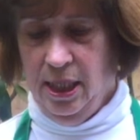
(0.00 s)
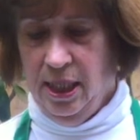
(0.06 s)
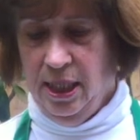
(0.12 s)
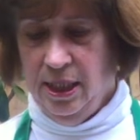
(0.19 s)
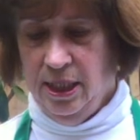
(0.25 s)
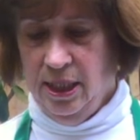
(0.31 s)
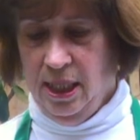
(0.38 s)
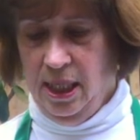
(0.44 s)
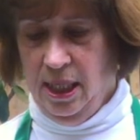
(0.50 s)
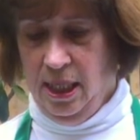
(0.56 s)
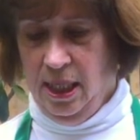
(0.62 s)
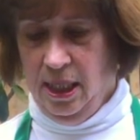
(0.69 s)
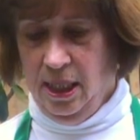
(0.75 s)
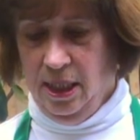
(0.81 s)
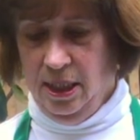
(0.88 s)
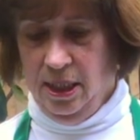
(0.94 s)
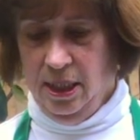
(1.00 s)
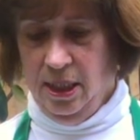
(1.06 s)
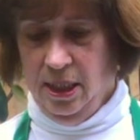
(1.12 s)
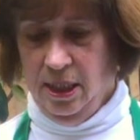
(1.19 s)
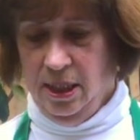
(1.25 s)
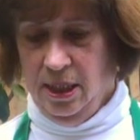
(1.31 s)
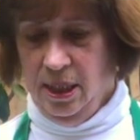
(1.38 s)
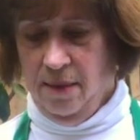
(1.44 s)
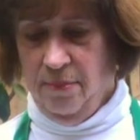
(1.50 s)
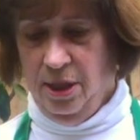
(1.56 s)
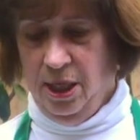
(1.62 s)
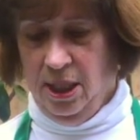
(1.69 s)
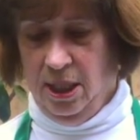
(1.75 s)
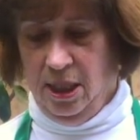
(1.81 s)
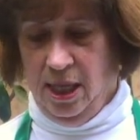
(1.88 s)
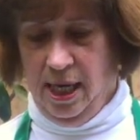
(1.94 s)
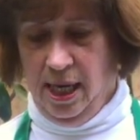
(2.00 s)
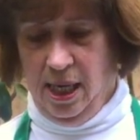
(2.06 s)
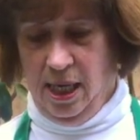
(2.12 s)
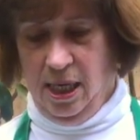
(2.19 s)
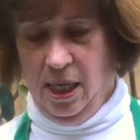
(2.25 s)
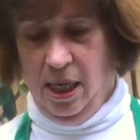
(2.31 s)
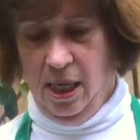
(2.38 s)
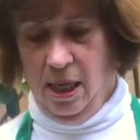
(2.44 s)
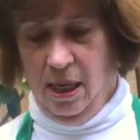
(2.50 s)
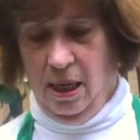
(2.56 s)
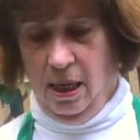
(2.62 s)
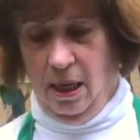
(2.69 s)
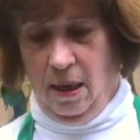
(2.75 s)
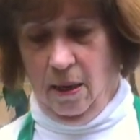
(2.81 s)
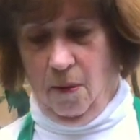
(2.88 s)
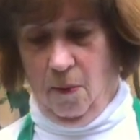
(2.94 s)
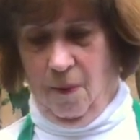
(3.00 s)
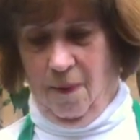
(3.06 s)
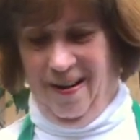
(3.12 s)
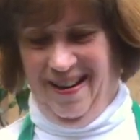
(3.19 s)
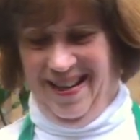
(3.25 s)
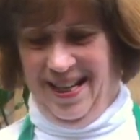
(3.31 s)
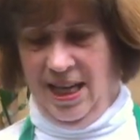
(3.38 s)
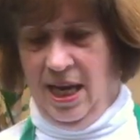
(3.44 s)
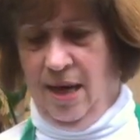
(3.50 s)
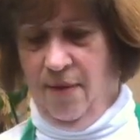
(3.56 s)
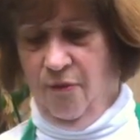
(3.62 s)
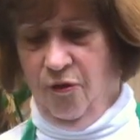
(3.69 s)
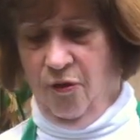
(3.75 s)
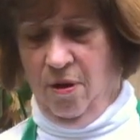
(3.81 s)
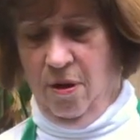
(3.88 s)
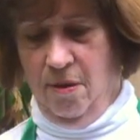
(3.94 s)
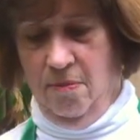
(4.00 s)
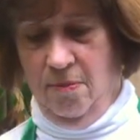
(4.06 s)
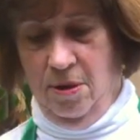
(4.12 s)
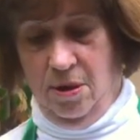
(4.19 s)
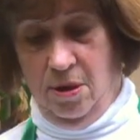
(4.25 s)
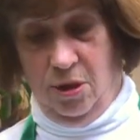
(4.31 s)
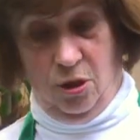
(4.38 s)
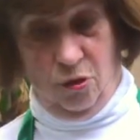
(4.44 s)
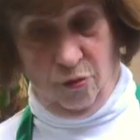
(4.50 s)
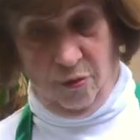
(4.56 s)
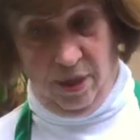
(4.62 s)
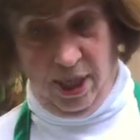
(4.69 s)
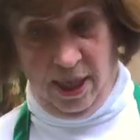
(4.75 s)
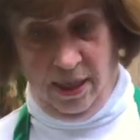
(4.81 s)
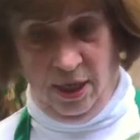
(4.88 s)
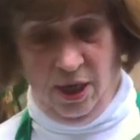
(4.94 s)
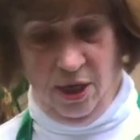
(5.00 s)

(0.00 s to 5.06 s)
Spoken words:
this is something that came from a tree in